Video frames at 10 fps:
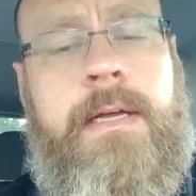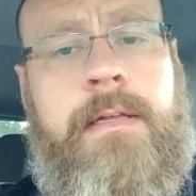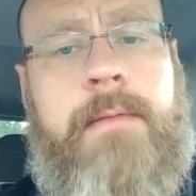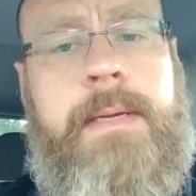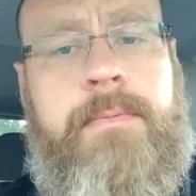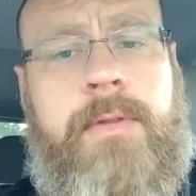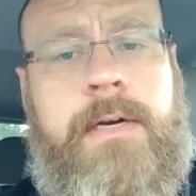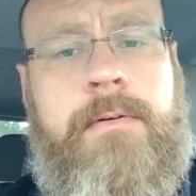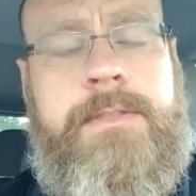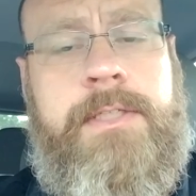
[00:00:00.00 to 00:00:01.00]
a lot of people that
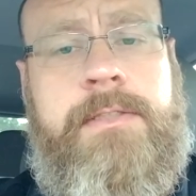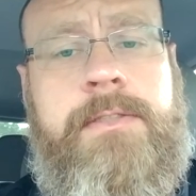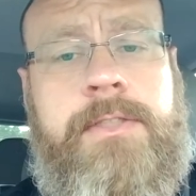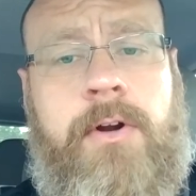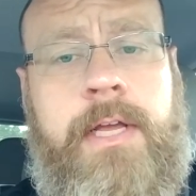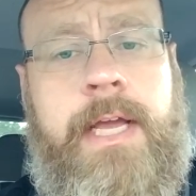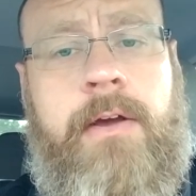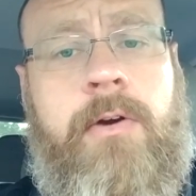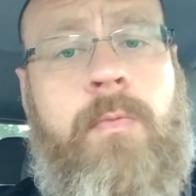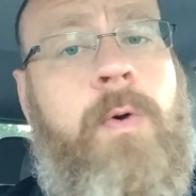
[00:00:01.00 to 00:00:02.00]
are just starting
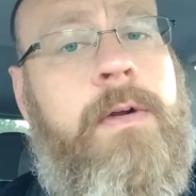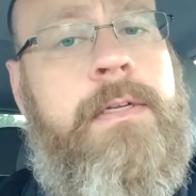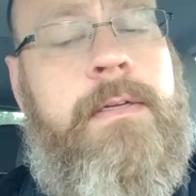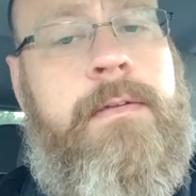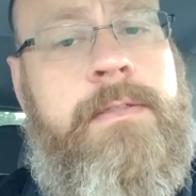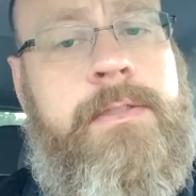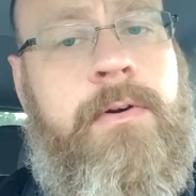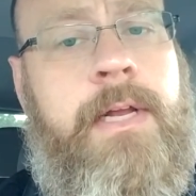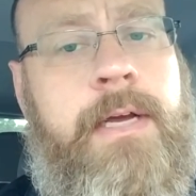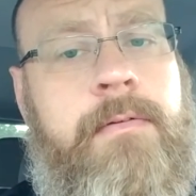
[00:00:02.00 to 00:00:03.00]
out or want to
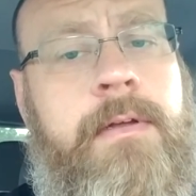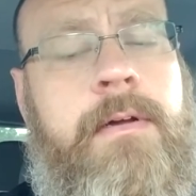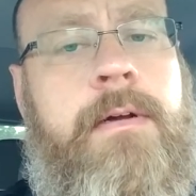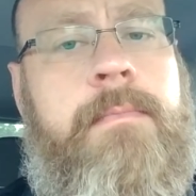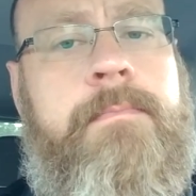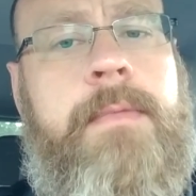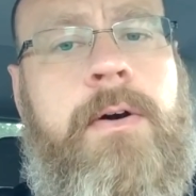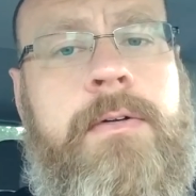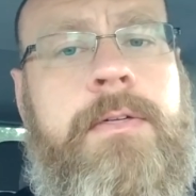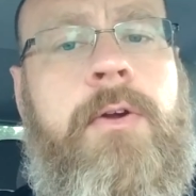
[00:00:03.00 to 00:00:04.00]
start out
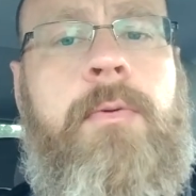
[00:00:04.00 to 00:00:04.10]
on